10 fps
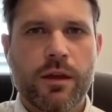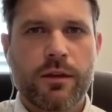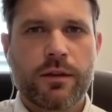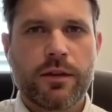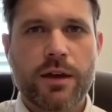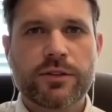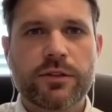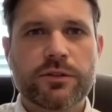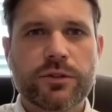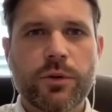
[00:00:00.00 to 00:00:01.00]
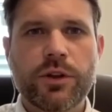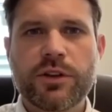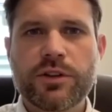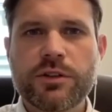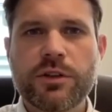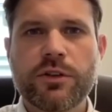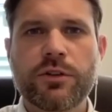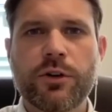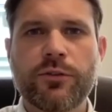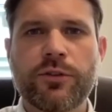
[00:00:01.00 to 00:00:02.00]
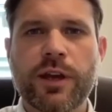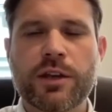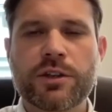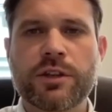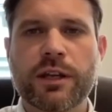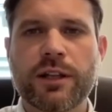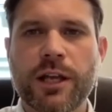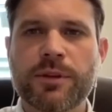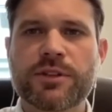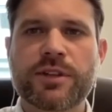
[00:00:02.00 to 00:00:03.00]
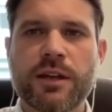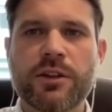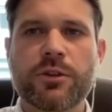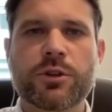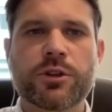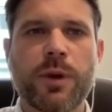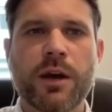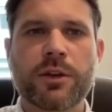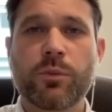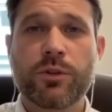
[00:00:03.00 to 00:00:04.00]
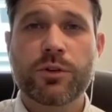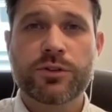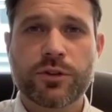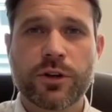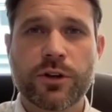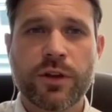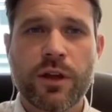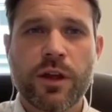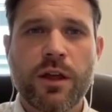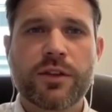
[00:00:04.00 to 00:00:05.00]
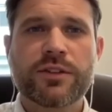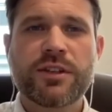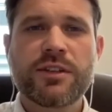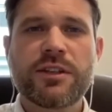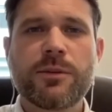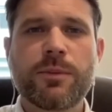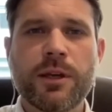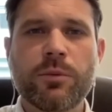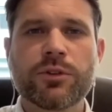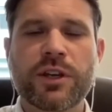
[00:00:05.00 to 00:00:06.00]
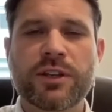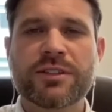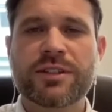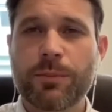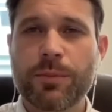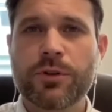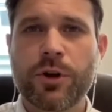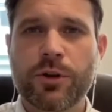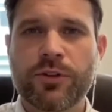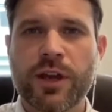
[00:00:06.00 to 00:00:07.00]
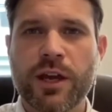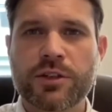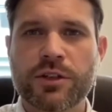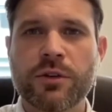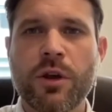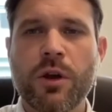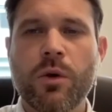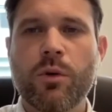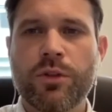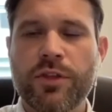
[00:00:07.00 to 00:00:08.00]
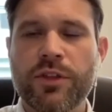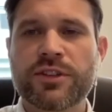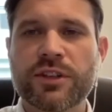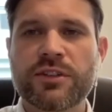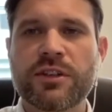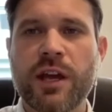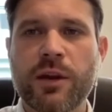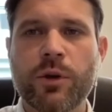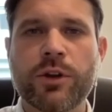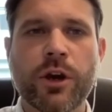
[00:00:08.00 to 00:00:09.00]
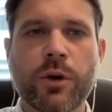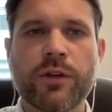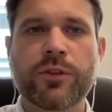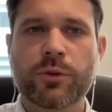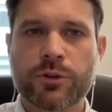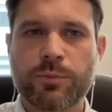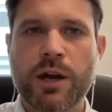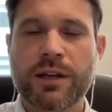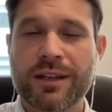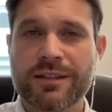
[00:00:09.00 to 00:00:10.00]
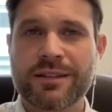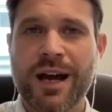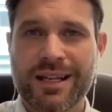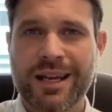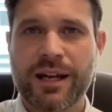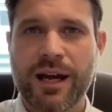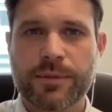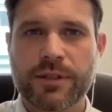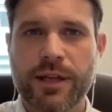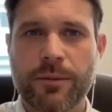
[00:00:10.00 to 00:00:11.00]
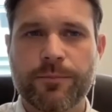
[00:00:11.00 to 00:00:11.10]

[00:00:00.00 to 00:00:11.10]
Yes, so in addition to the notification that claimants send to the respondent when they're served, the CCB will send a separate notification within the 60-day window if the respondent has not yet opted out.